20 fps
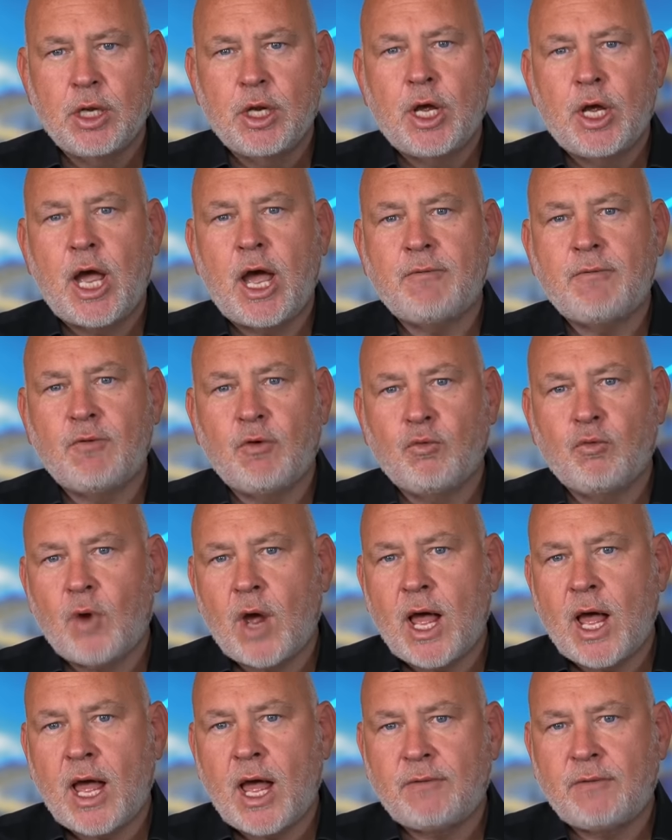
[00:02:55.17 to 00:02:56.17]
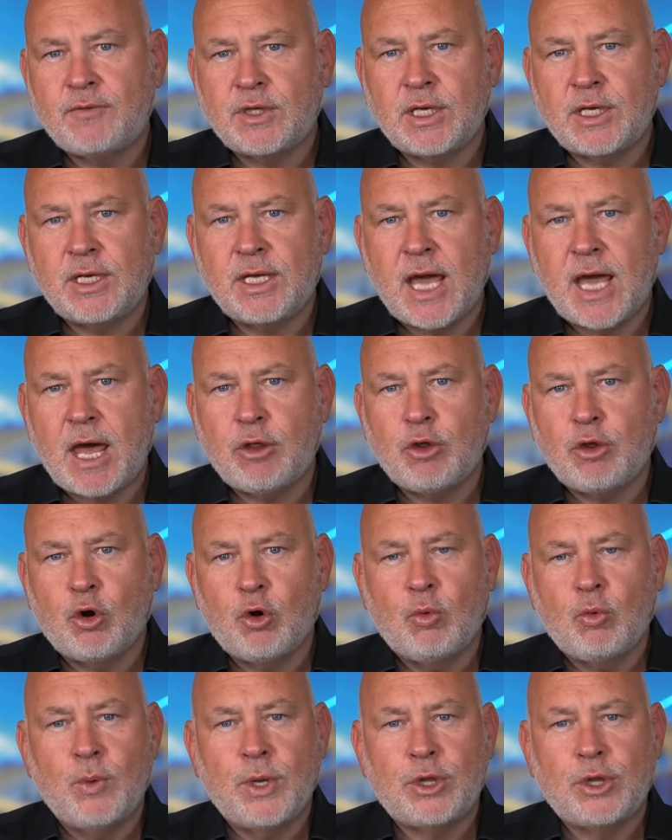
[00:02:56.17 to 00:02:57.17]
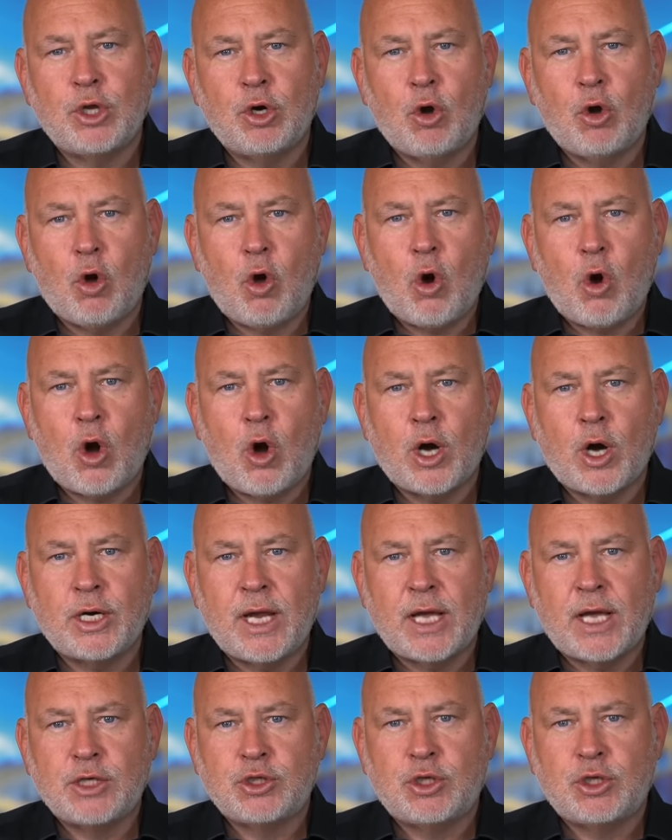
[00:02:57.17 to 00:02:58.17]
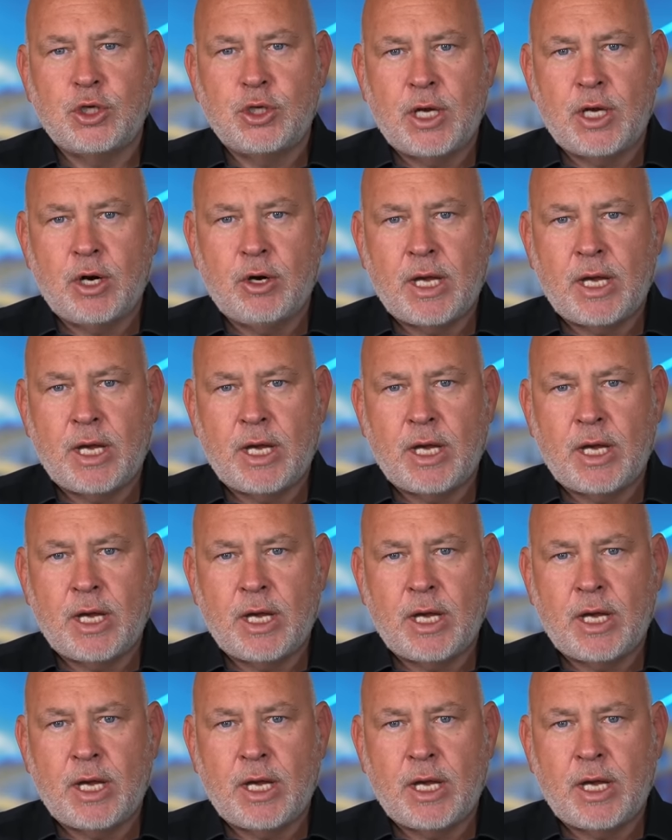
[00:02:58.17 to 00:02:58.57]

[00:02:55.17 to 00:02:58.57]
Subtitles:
have arrived together with an R next to their